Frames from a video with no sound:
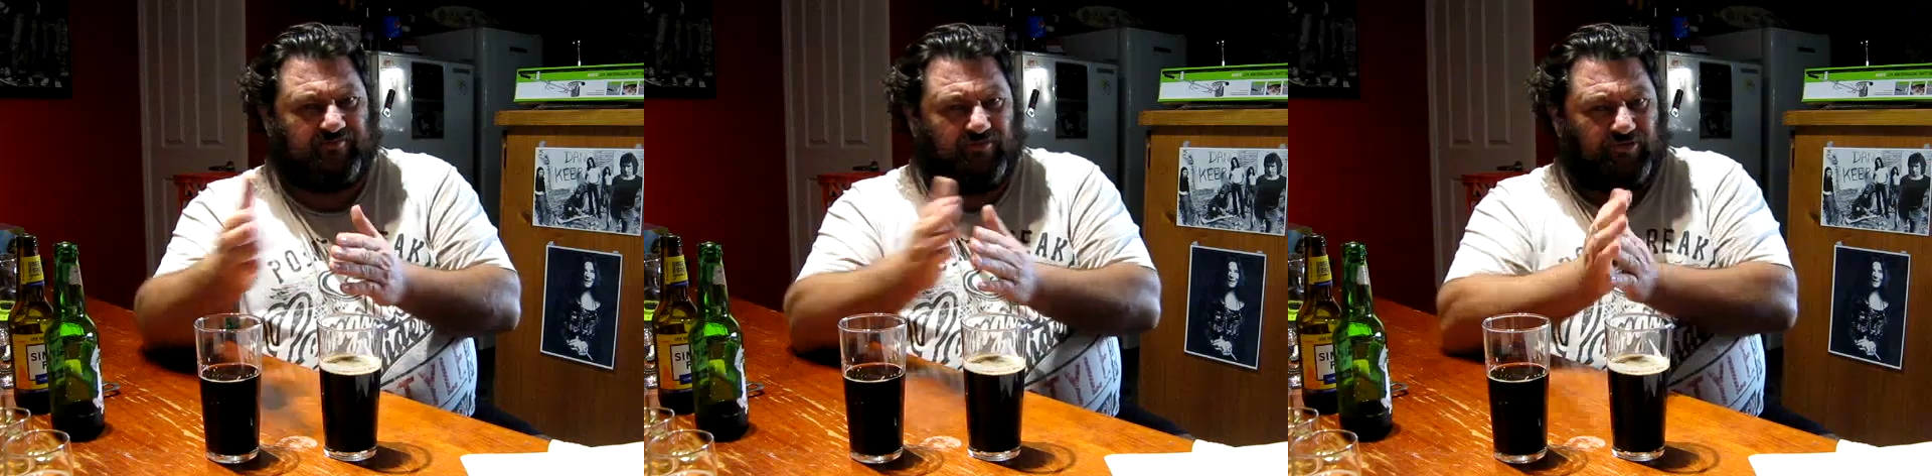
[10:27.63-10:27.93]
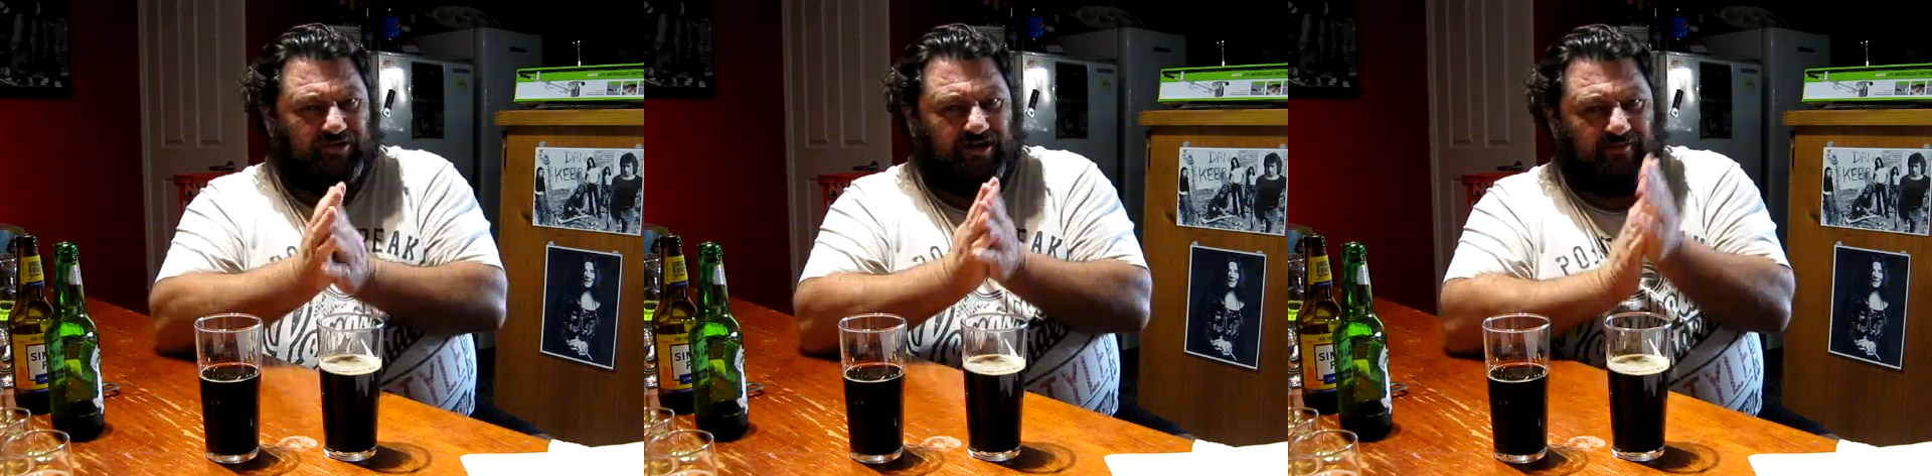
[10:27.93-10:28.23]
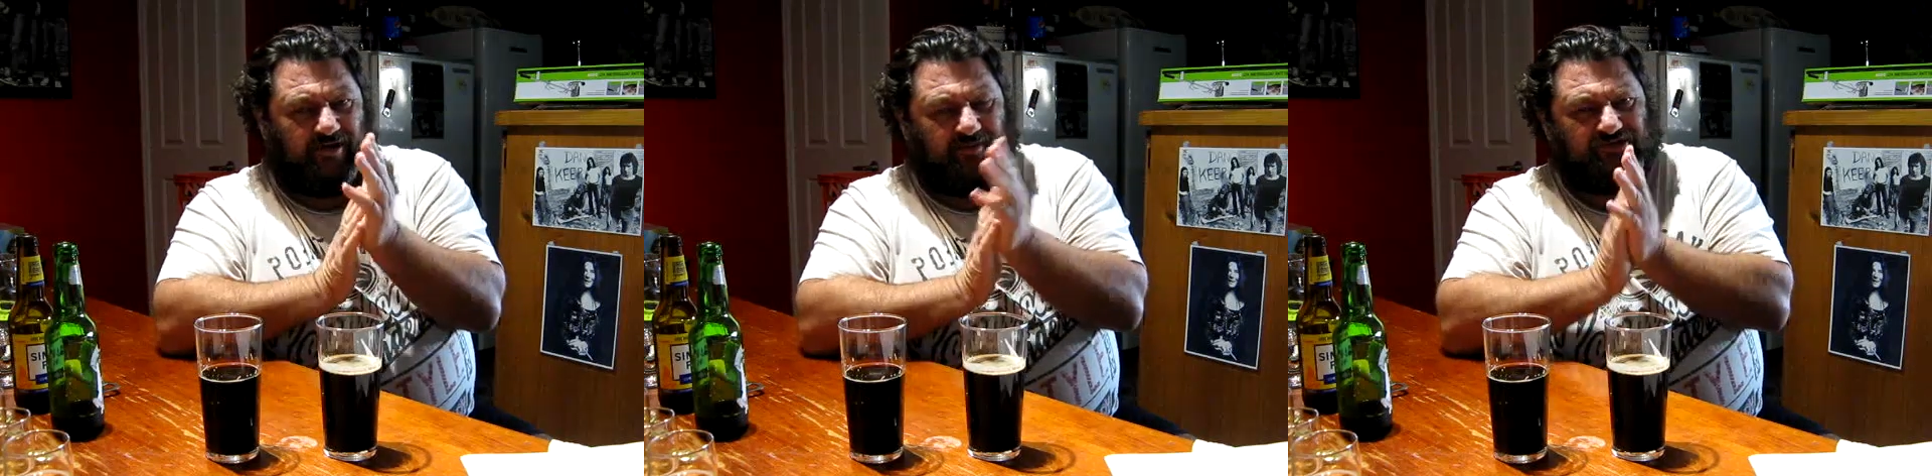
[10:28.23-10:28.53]
really don't
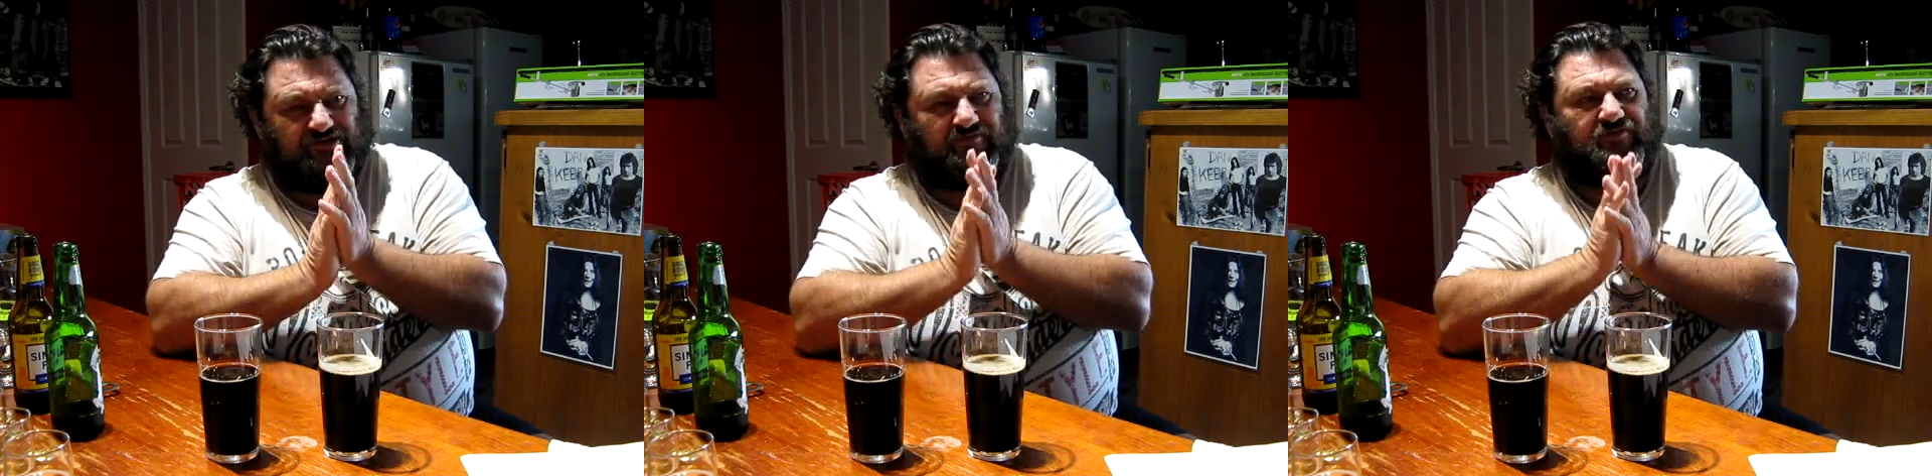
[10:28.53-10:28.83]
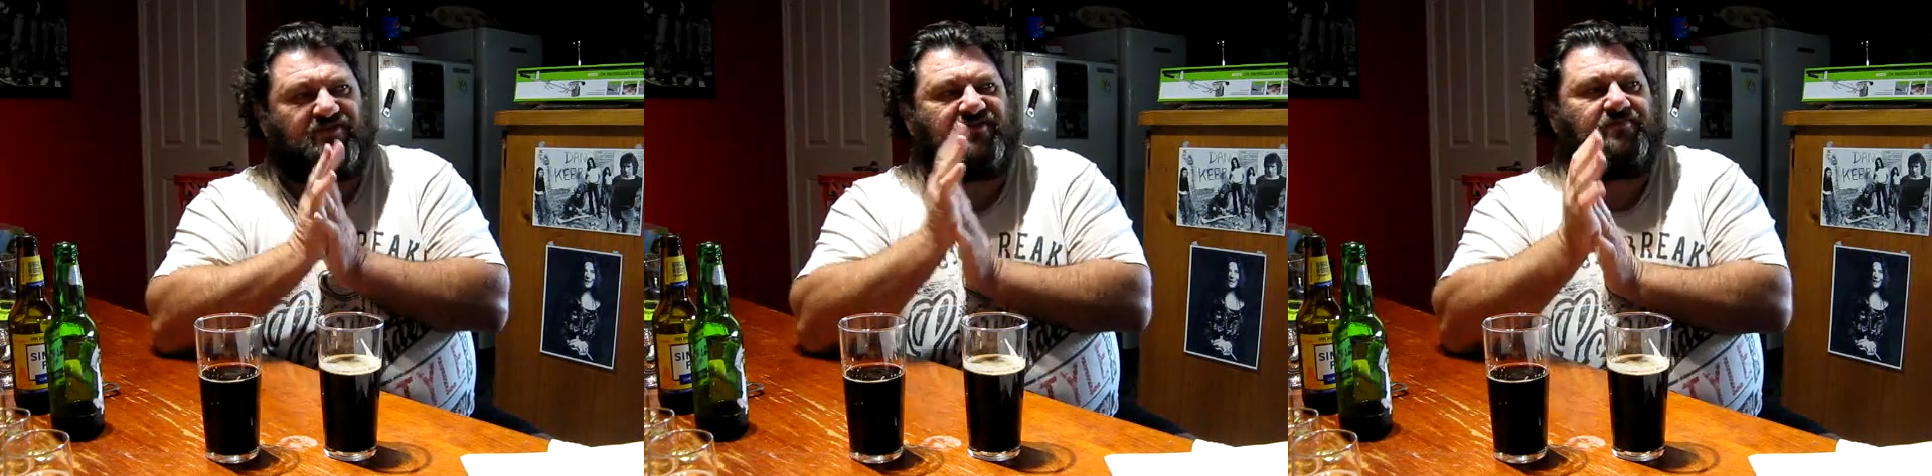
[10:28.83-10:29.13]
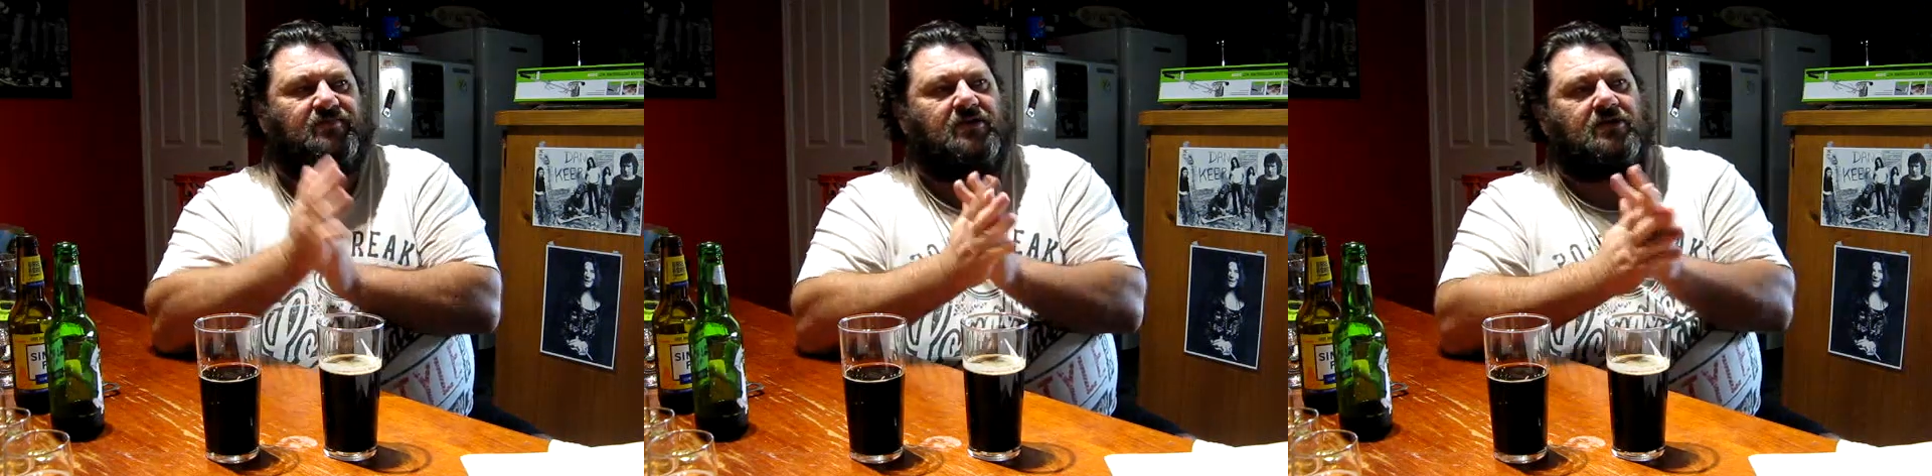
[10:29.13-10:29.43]
make much difference
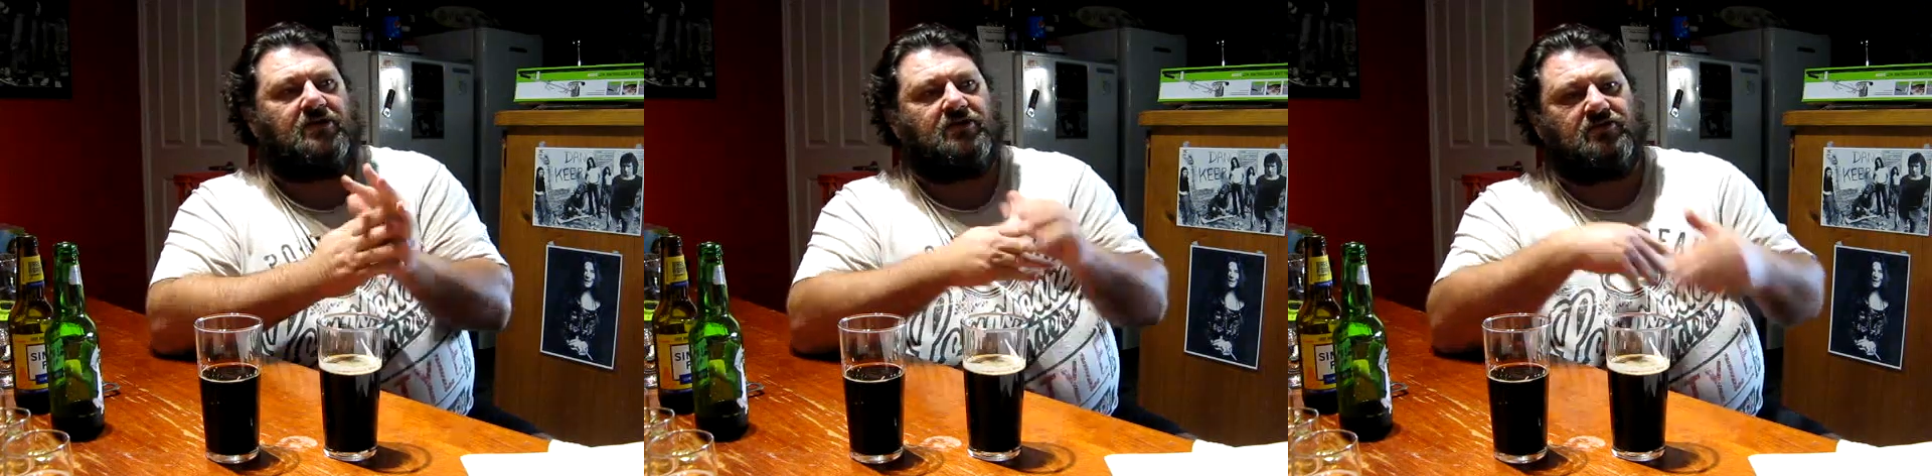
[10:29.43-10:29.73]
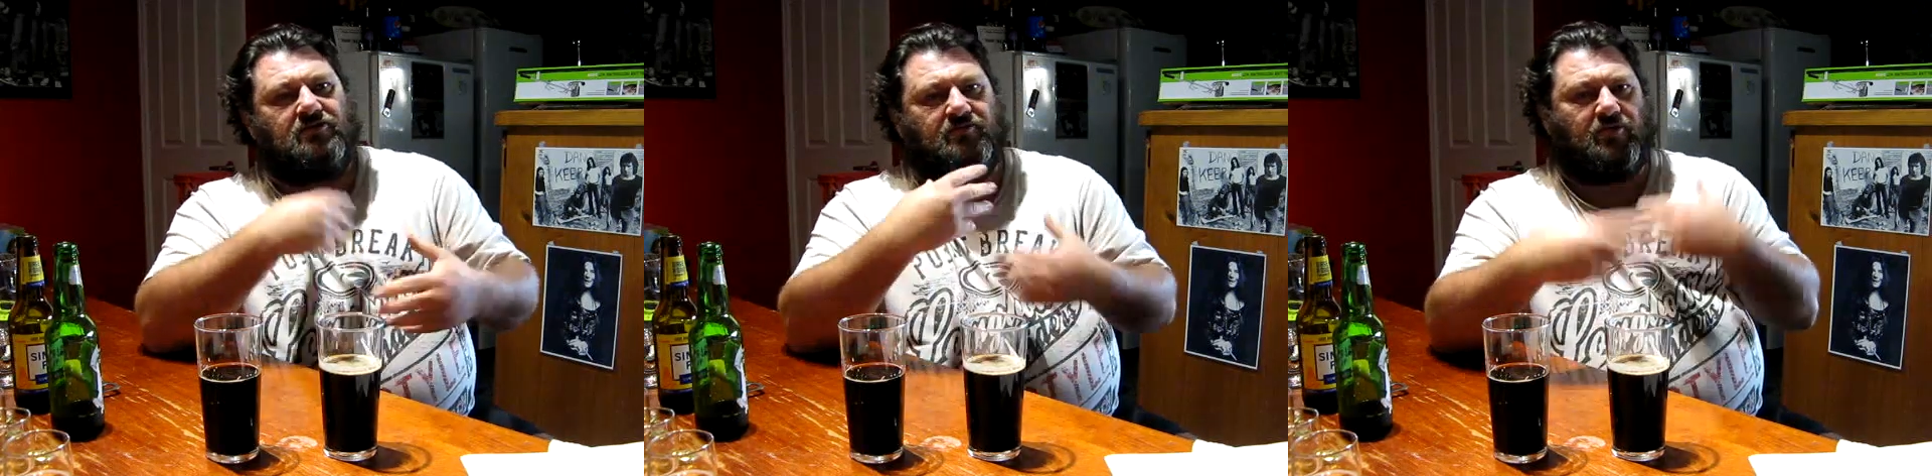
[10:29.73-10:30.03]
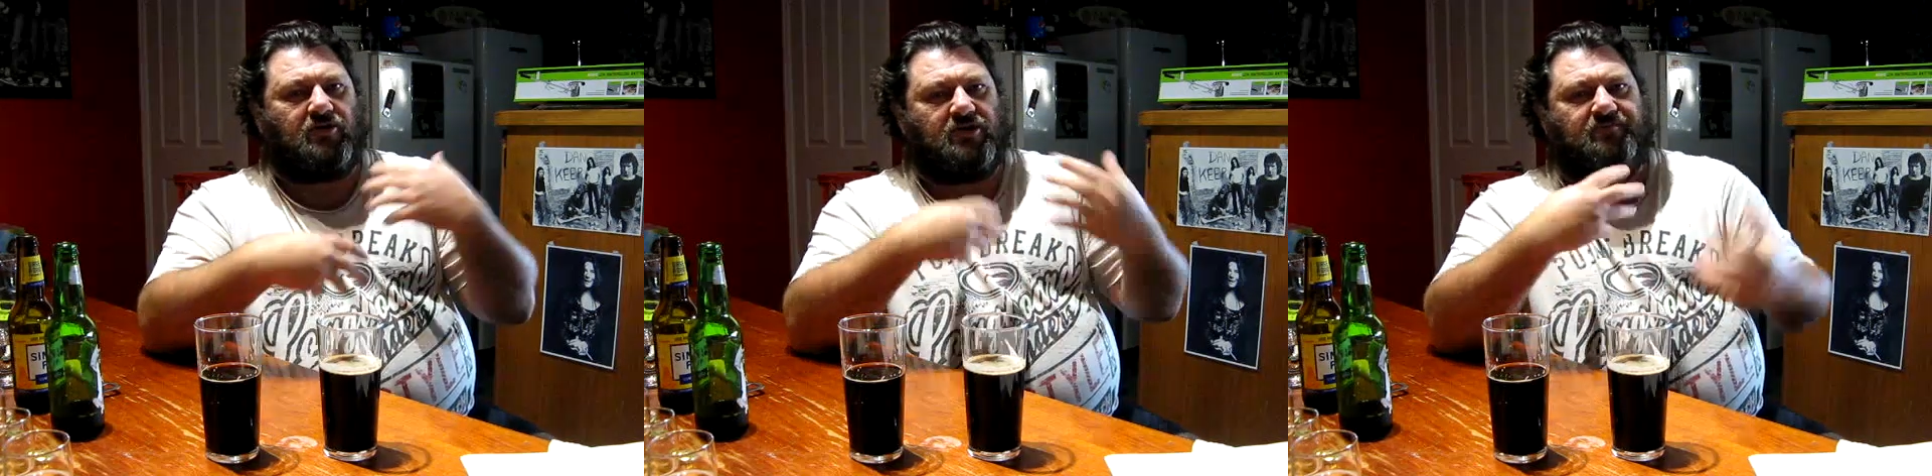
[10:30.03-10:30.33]
to the
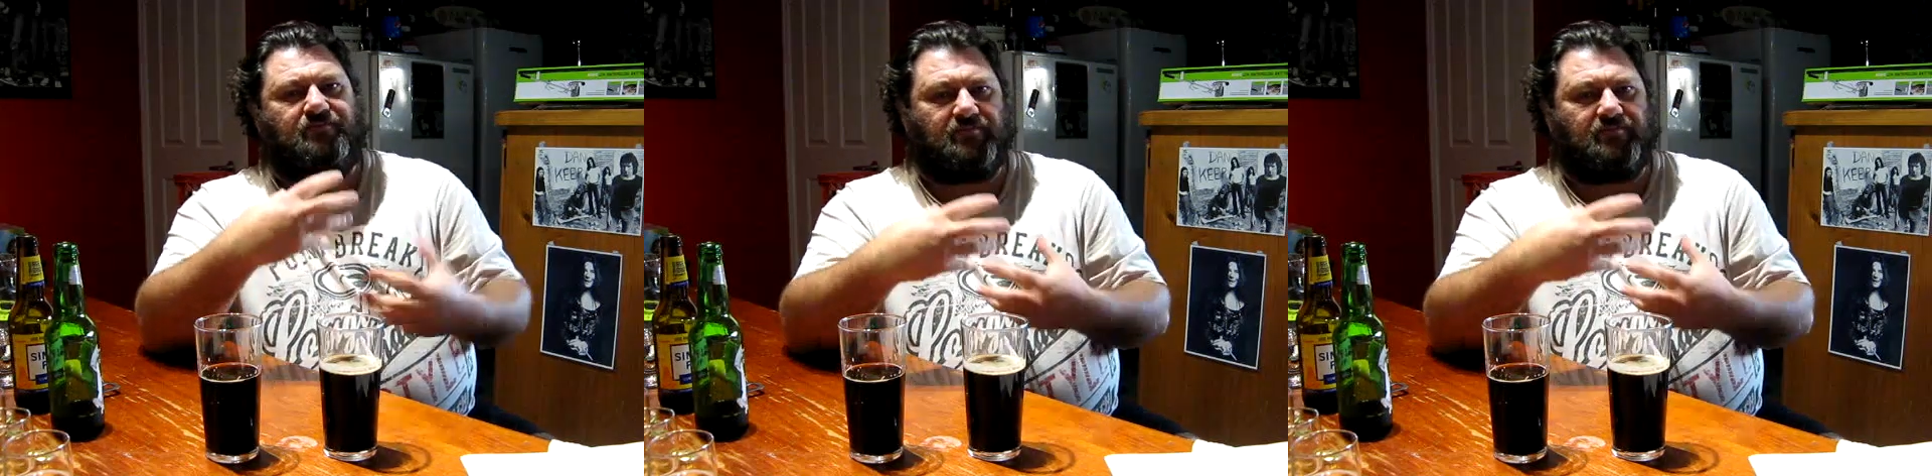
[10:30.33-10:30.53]
body,